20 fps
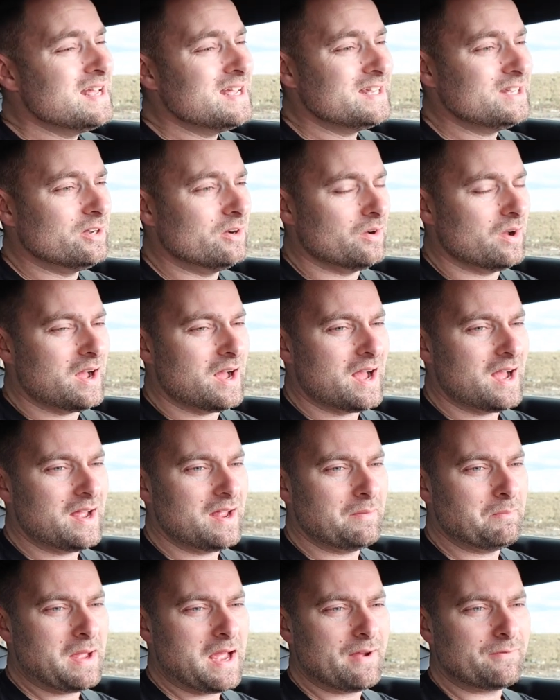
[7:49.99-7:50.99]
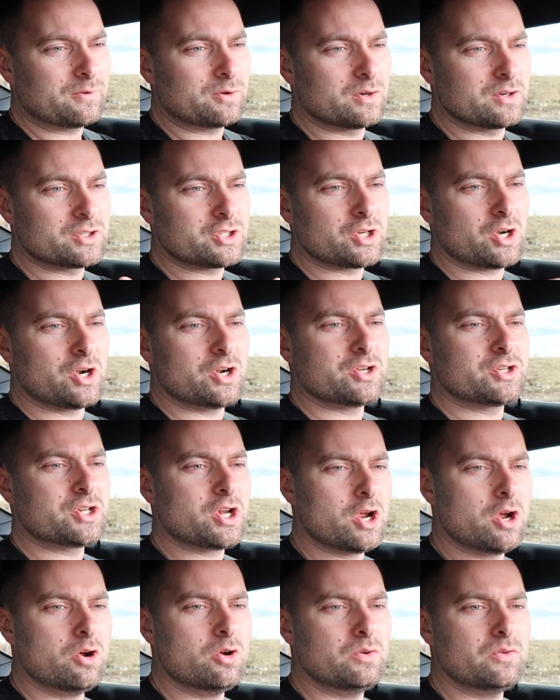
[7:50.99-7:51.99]
you know, I'm after a certain
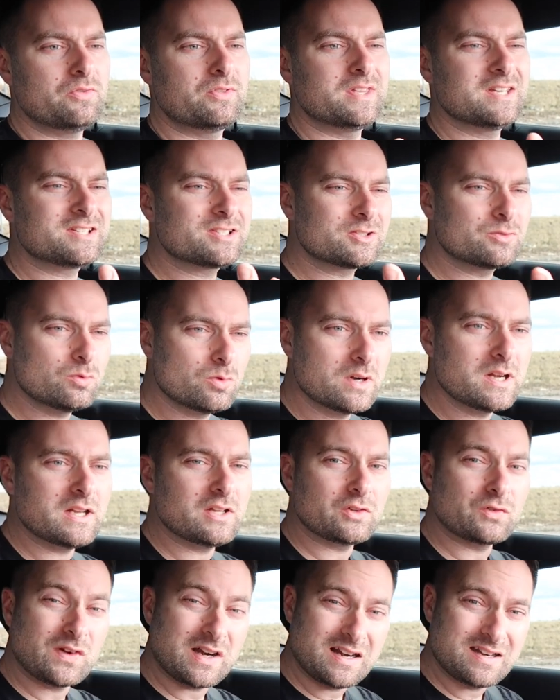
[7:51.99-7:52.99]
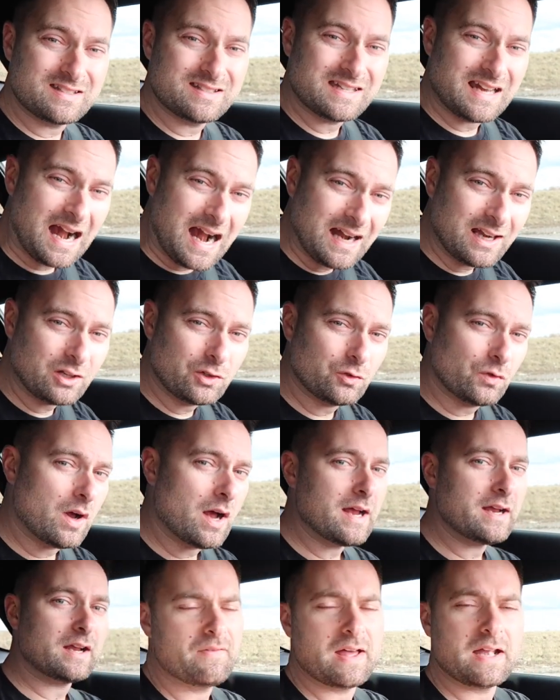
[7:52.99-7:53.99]
tone. This one is very
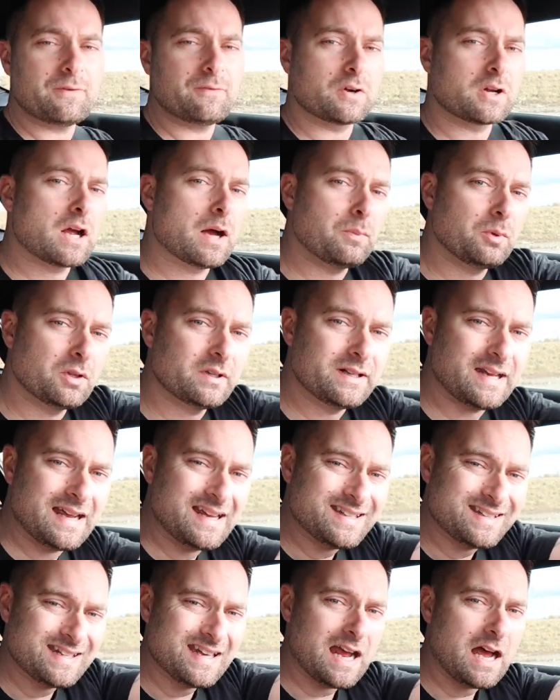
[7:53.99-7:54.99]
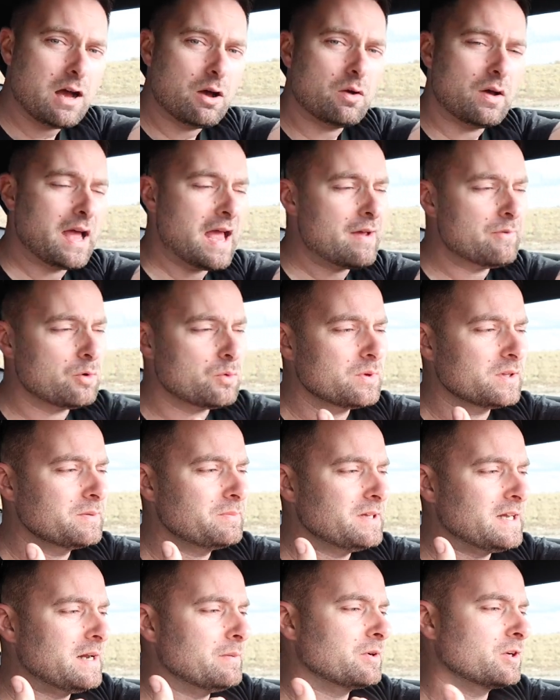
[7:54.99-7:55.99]
satisfying. I've had it for a couple of days now. I haven't
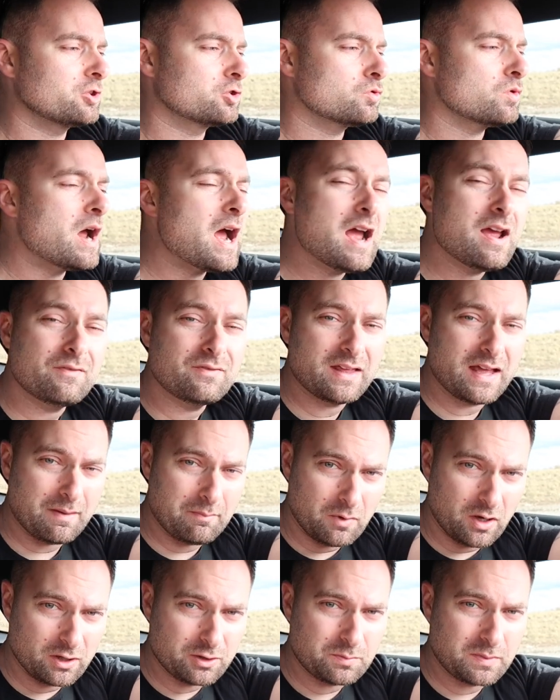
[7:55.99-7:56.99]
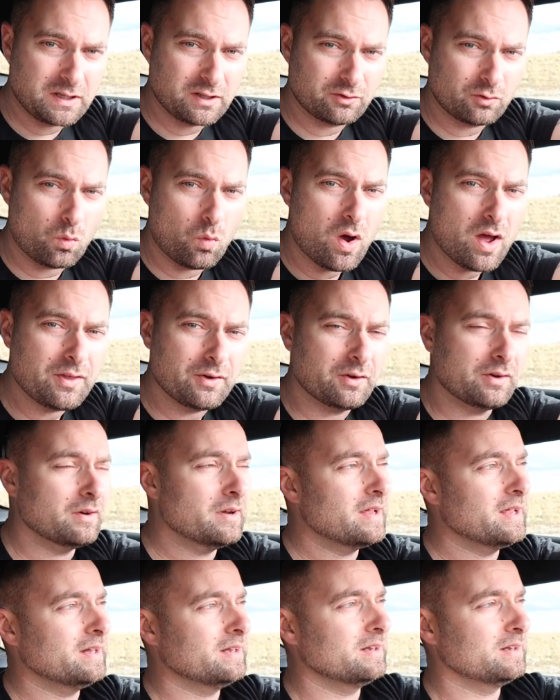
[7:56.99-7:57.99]
really been able to drive that much because of weather.
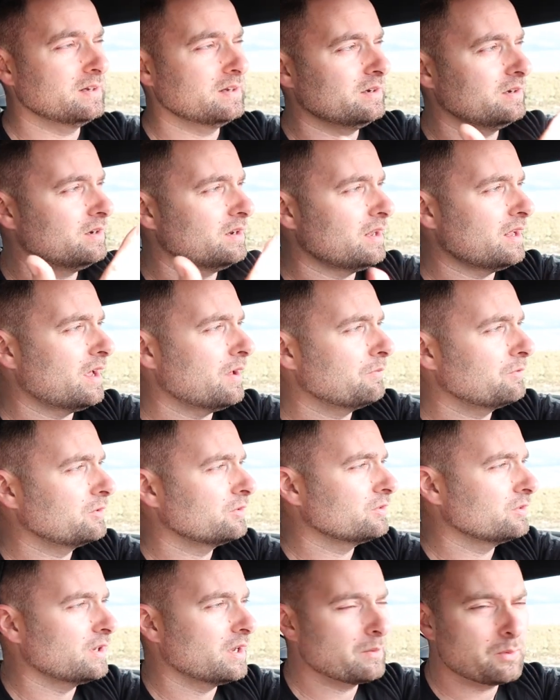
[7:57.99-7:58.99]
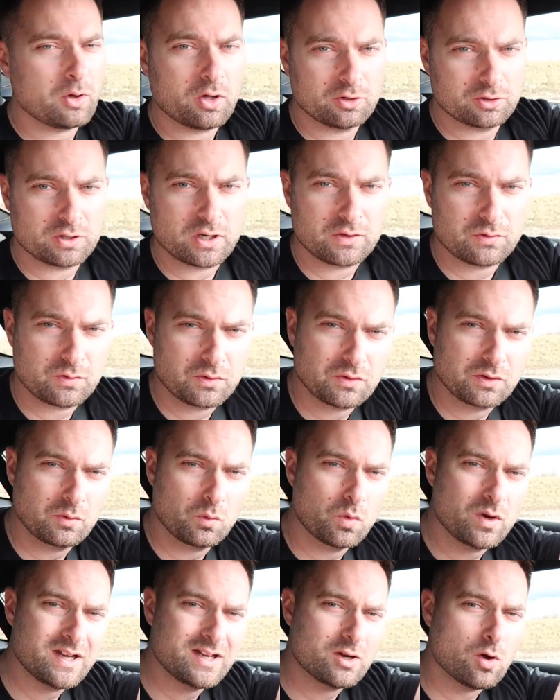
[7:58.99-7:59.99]
And then obviously I apologize for the
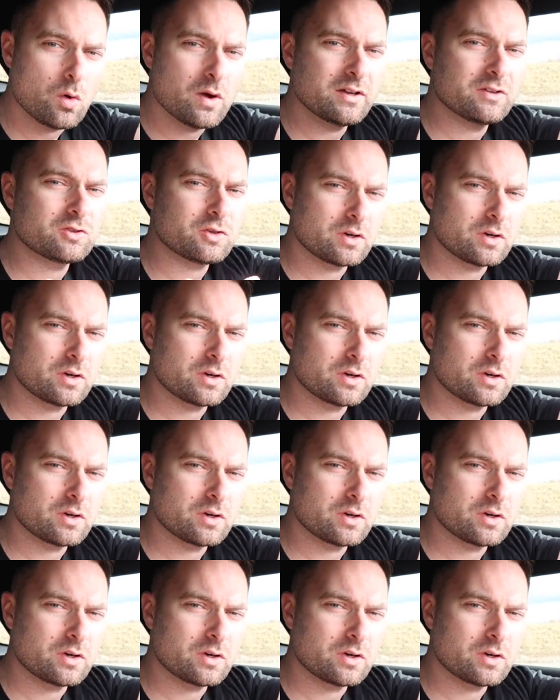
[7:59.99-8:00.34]
wind noise